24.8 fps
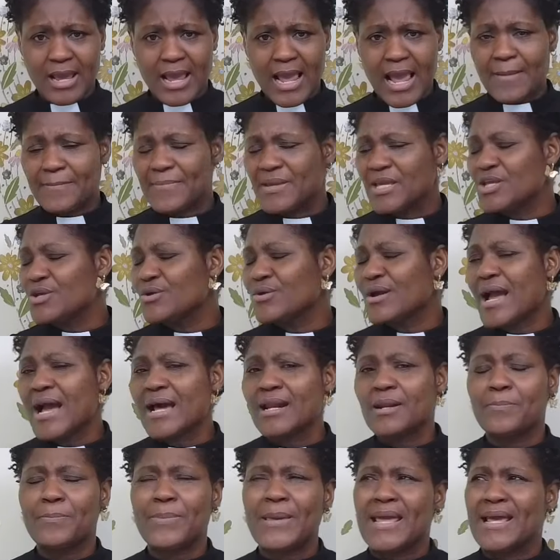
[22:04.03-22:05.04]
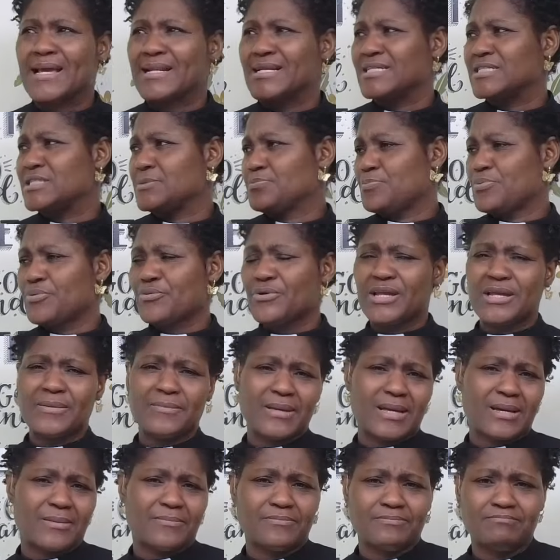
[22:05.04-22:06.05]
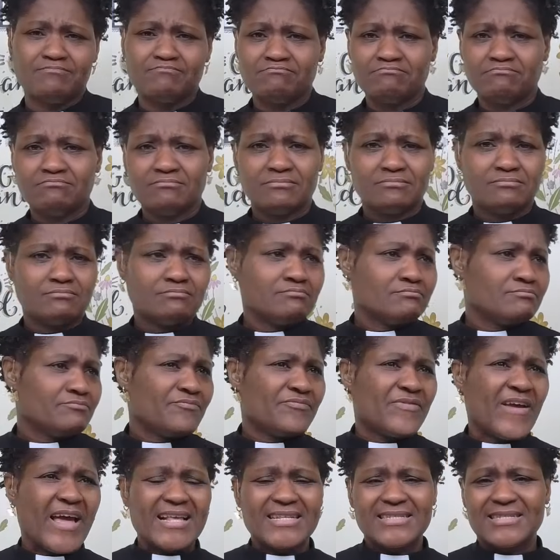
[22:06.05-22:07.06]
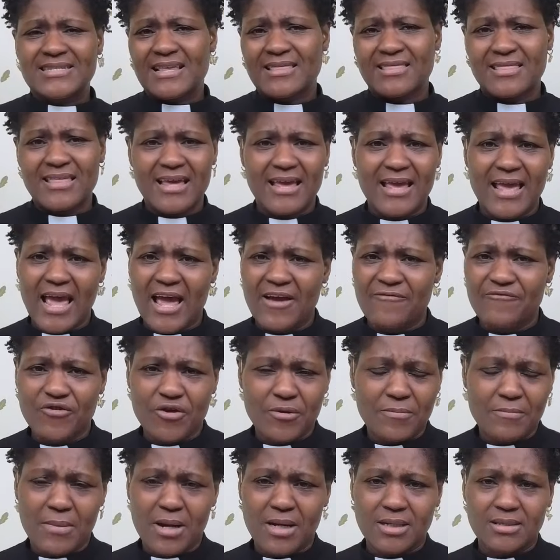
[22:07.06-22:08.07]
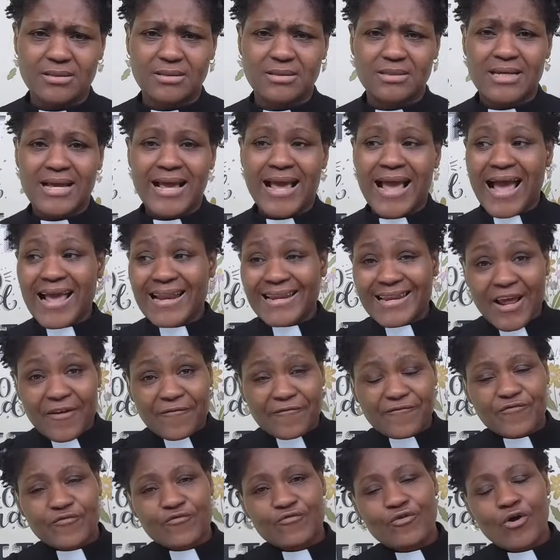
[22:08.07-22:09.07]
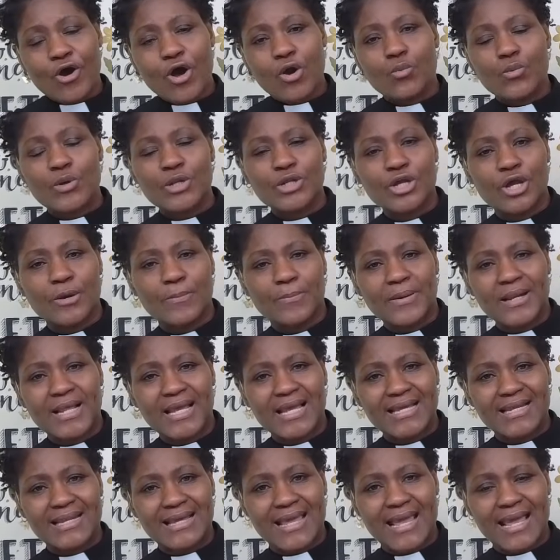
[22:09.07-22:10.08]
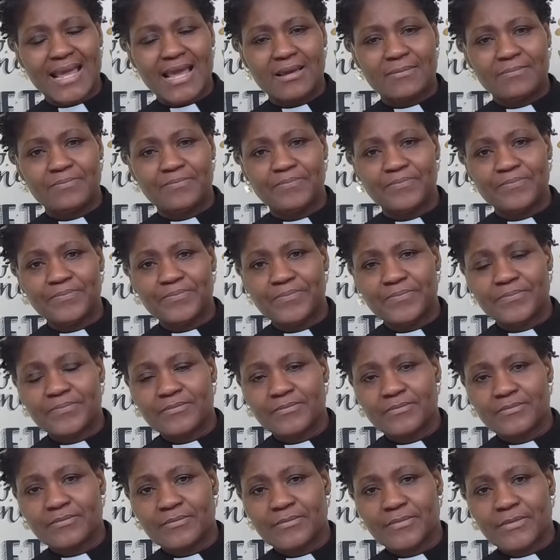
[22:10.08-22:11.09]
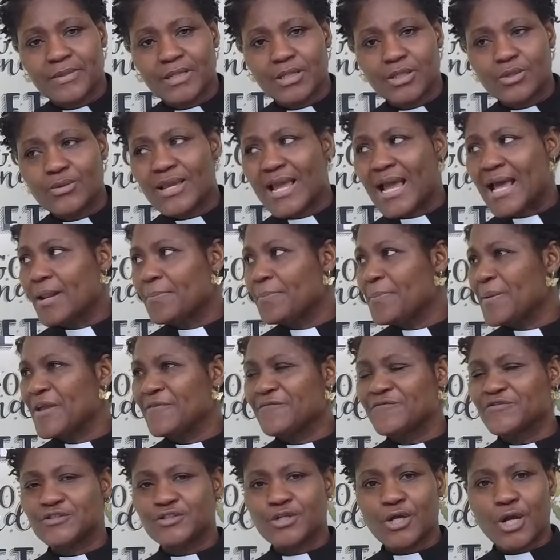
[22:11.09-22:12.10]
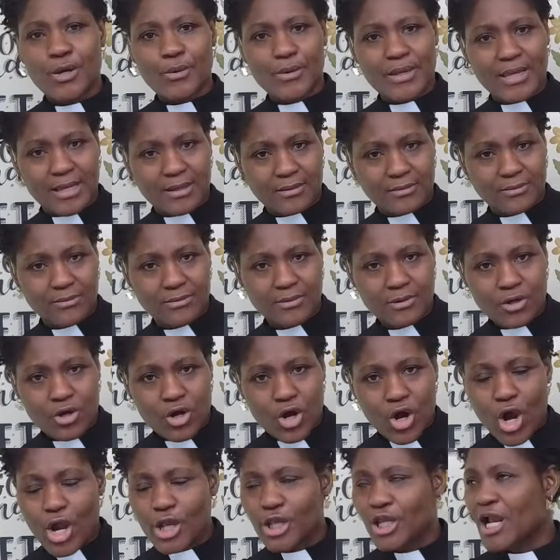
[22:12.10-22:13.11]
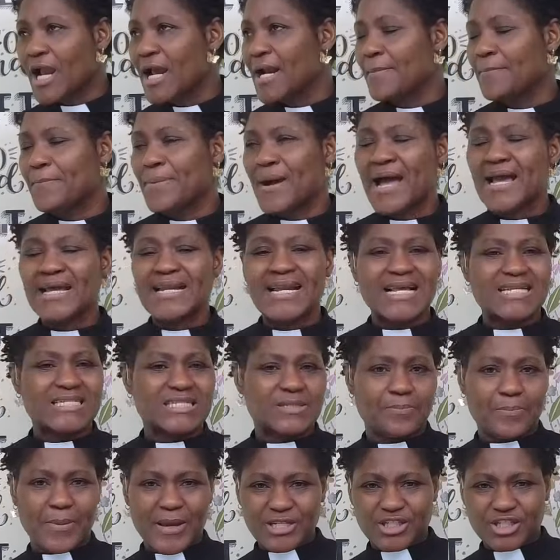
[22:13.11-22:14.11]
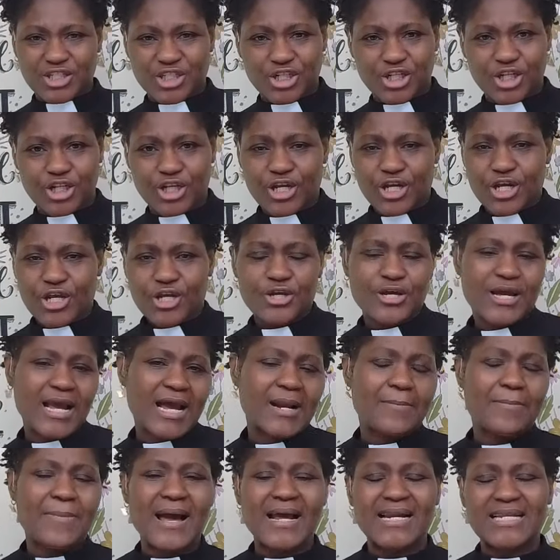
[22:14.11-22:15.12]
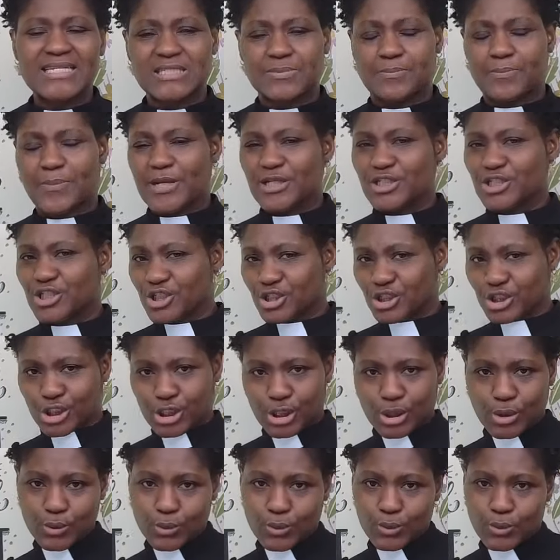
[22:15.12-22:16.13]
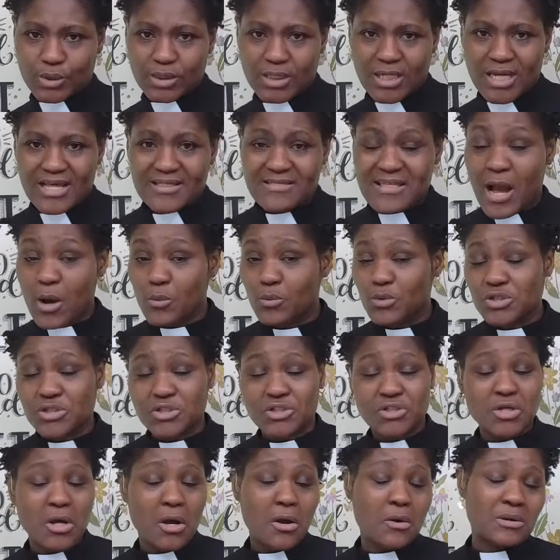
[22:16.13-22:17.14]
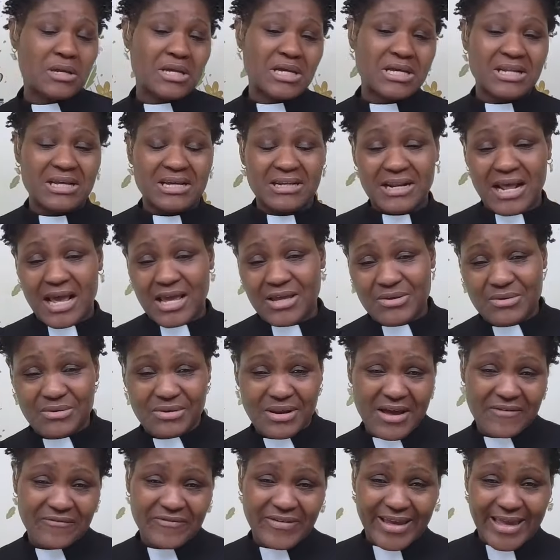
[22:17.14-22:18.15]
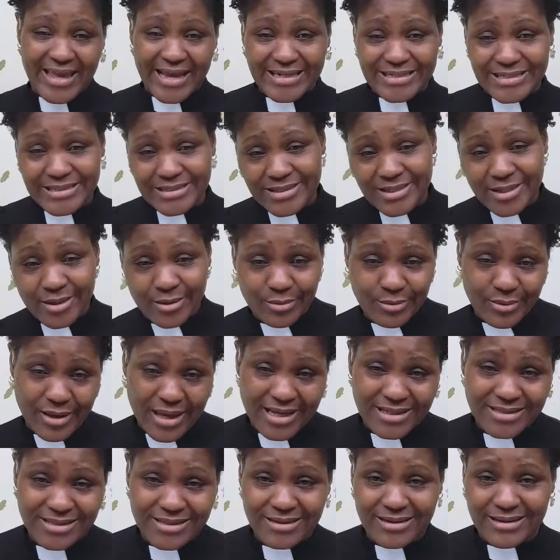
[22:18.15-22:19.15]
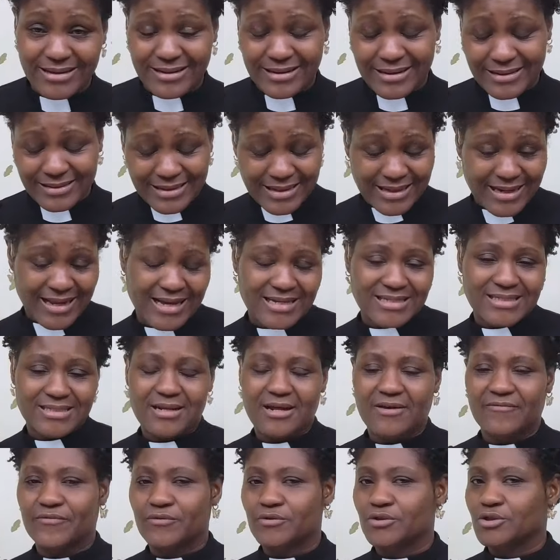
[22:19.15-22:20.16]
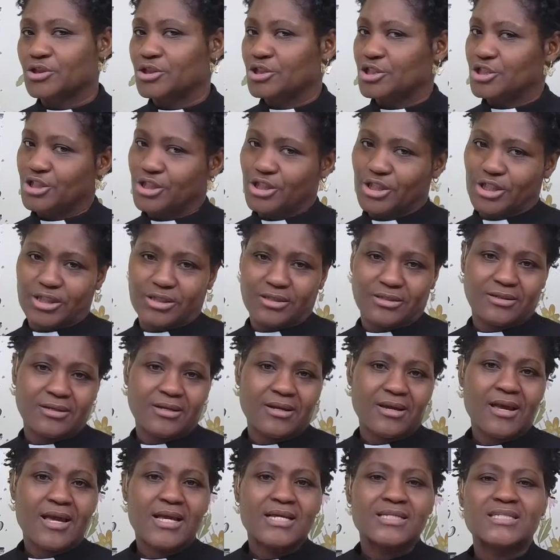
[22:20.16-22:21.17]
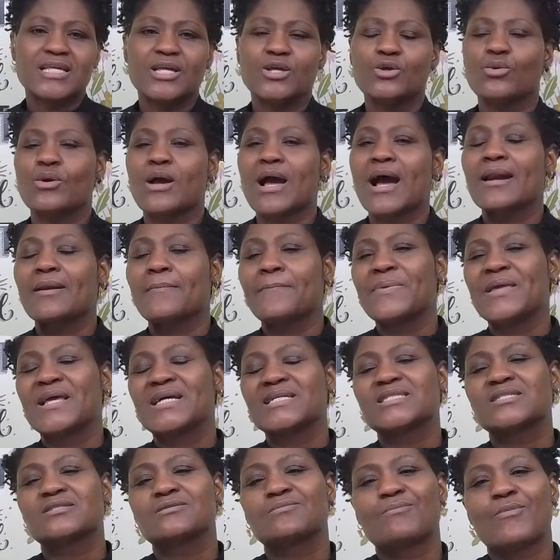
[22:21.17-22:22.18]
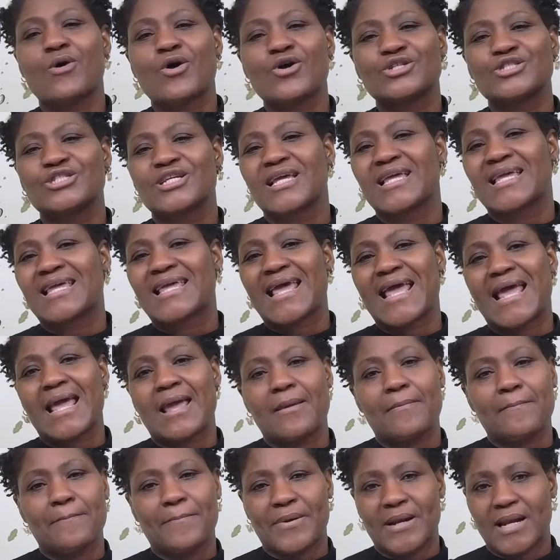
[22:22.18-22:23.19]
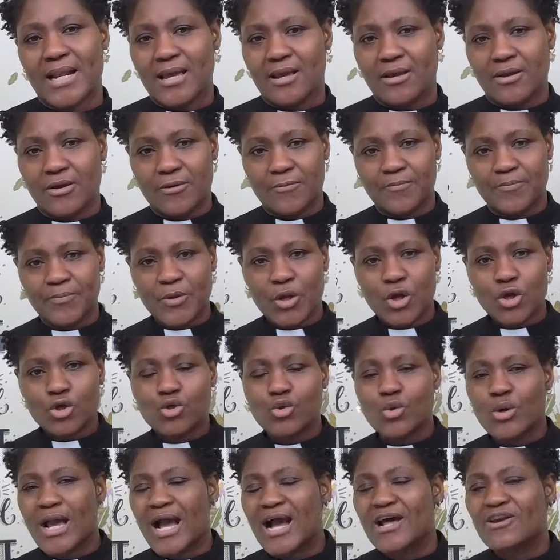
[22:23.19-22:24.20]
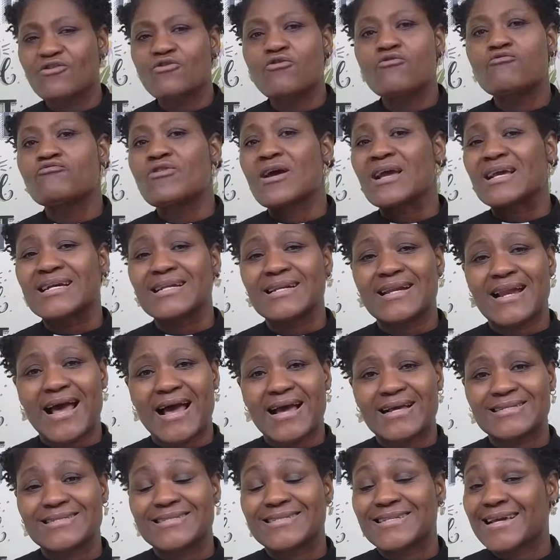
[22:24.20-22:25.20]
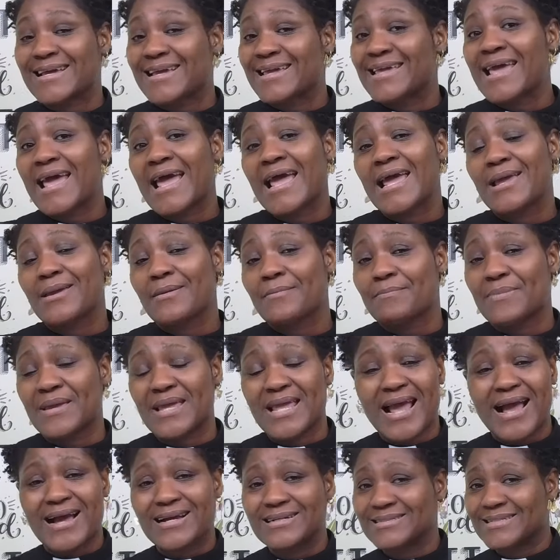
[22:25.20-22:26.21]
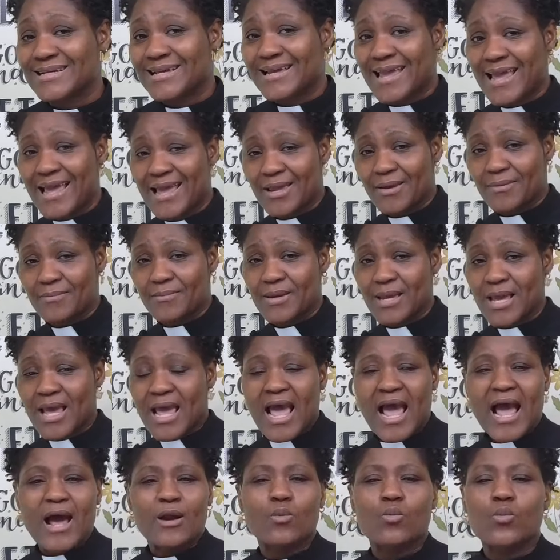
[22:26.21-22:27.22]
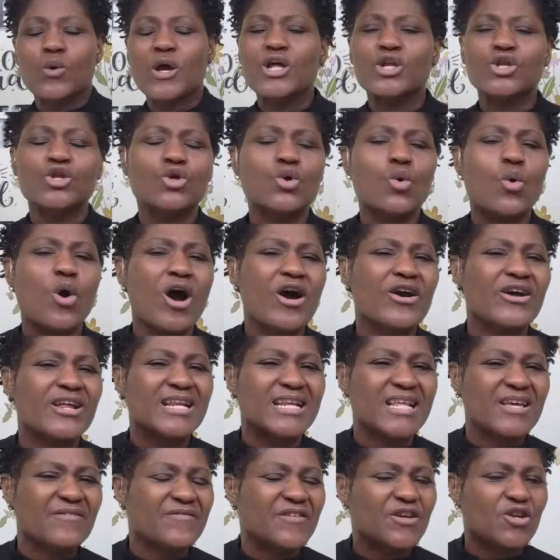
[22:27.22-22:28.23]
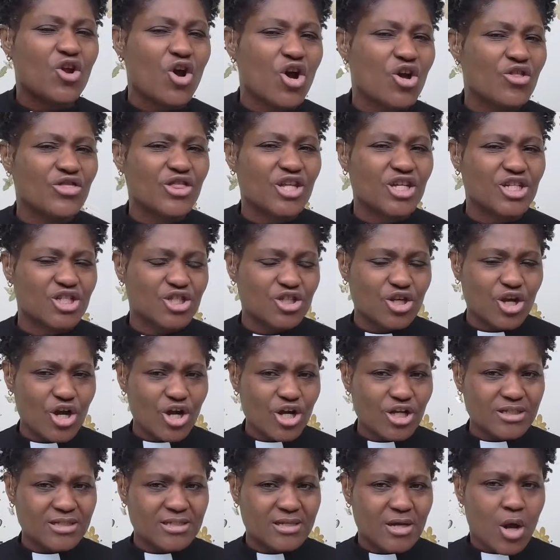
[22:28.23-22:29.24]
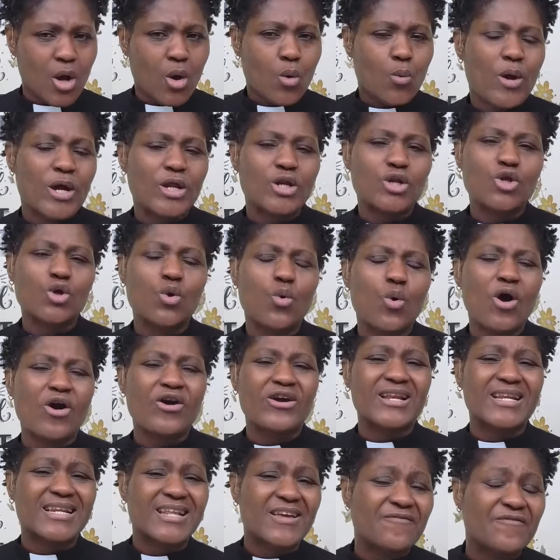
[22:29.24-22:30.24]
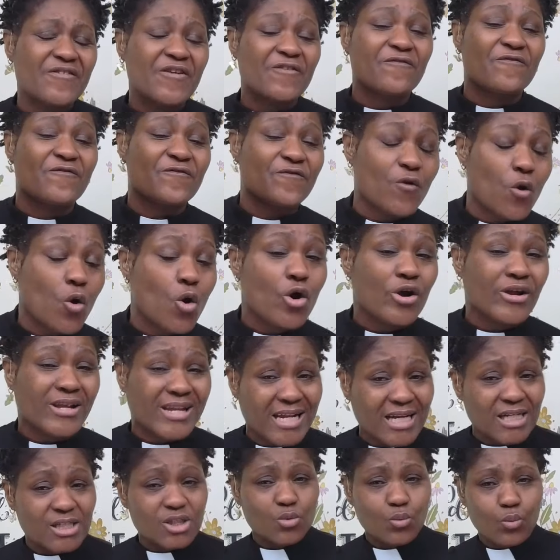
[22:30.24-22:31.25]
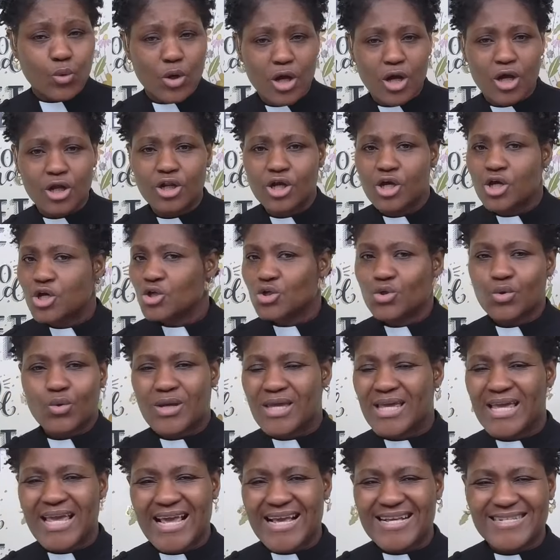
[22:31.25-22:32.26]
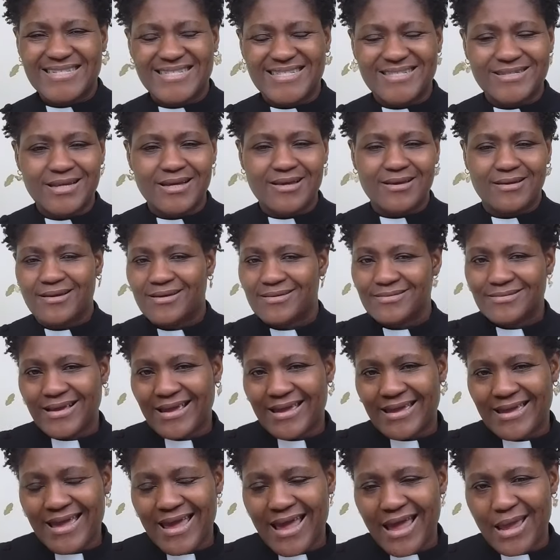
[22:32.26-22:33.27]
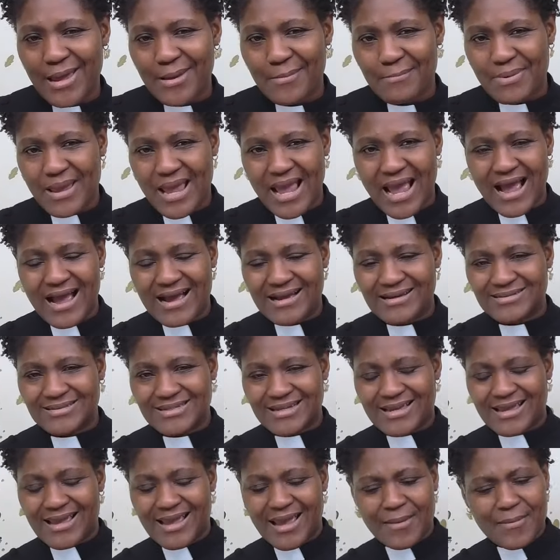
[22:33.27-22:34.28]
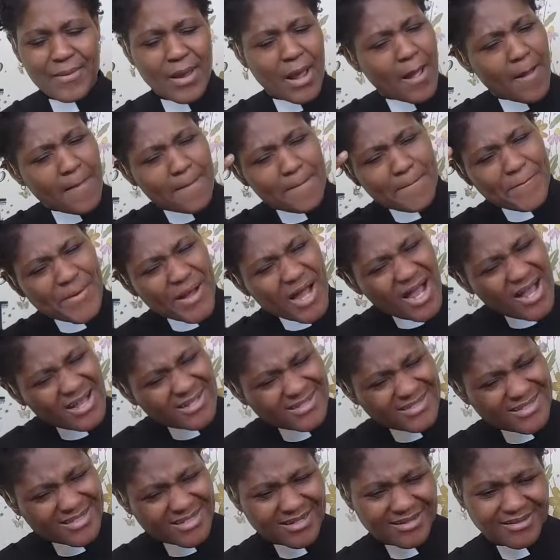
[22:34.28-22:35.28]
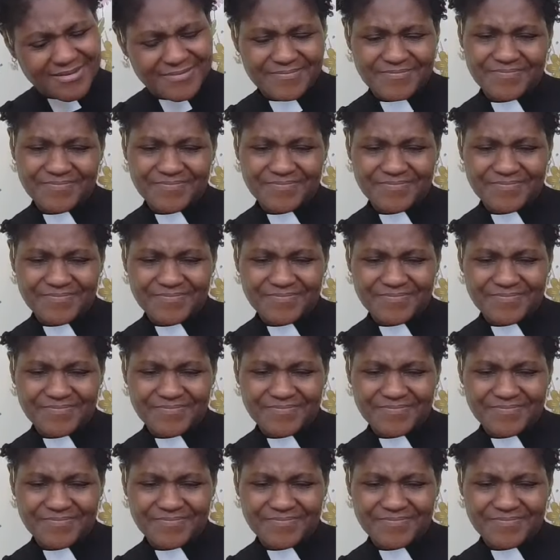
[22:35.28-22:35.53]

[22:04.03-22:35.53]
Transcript: I mean, you got to pay this premium fancy thing every month. And yet for all, when you're playing a game, you got to pay for token. Or you got to buy that special, you got to buy the special tool that was so hidden that you never get until you get to the next level. Gee. See, you got to be a smarter game player. You got to recognize the game behind the game. And when you are living on this earth, when you are living for this world, you can't see the game behind the game. But